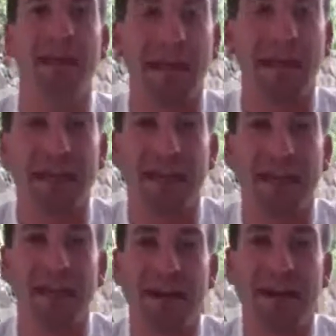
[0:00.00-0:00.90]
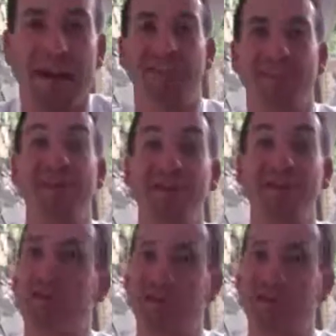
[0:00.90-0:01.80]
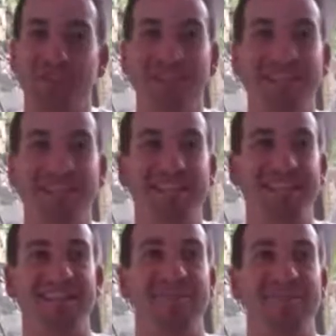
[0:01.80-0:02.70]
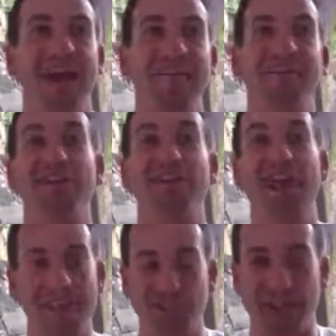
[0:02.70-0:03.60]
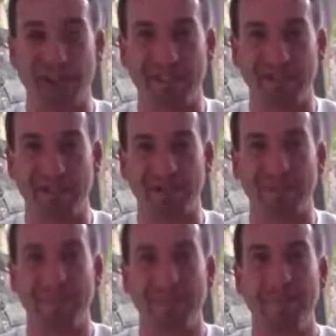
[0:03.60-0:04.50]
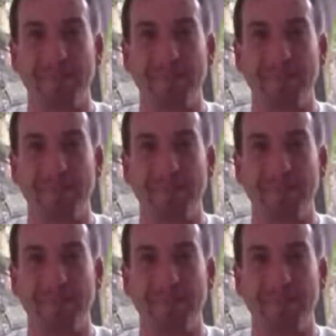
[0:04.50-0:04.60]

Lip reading: and I think it'd be cool for you to see this if you haven't already had the chance to.